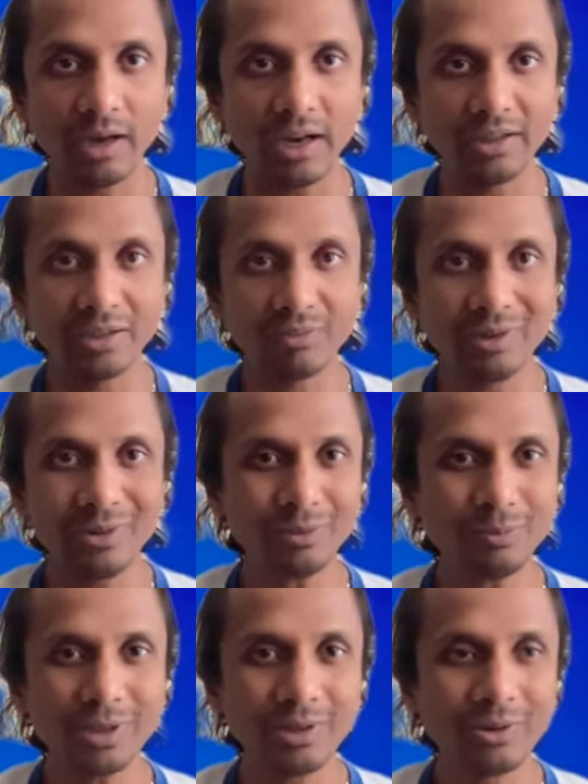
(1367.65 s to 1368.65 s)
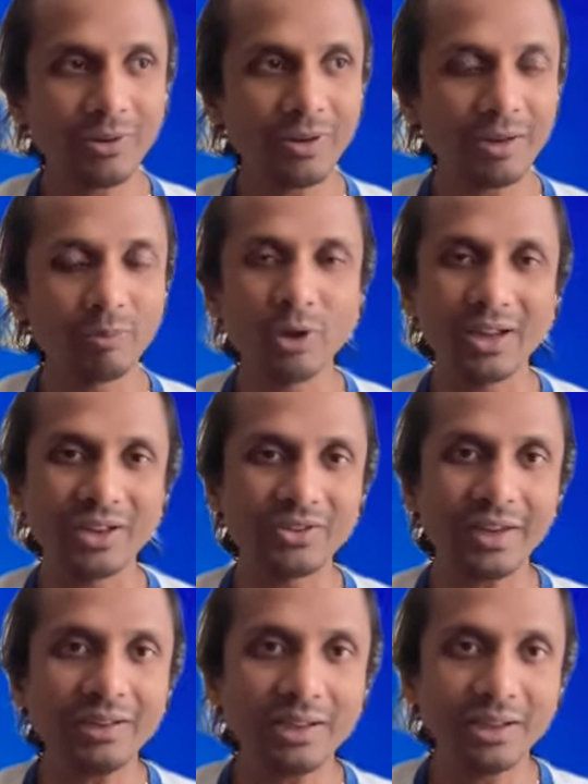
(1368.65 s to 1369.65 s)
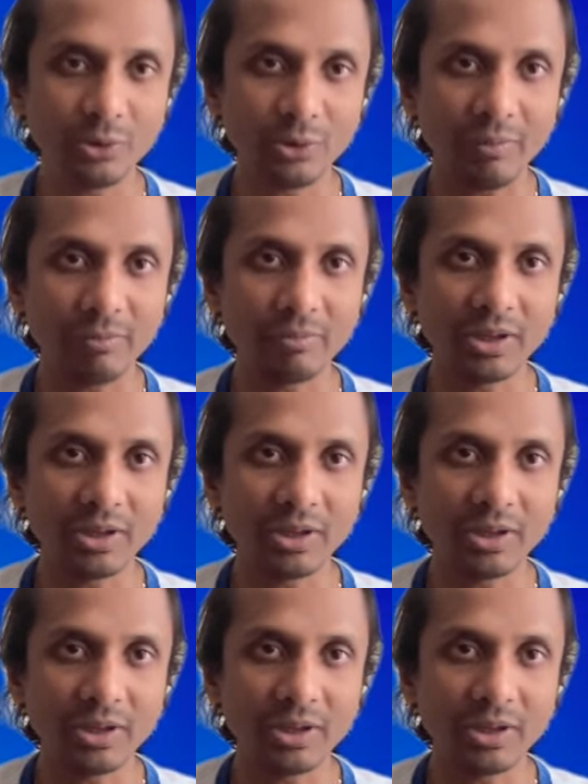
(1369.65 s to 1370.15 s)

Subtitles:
and it will not be, like more exciting to them,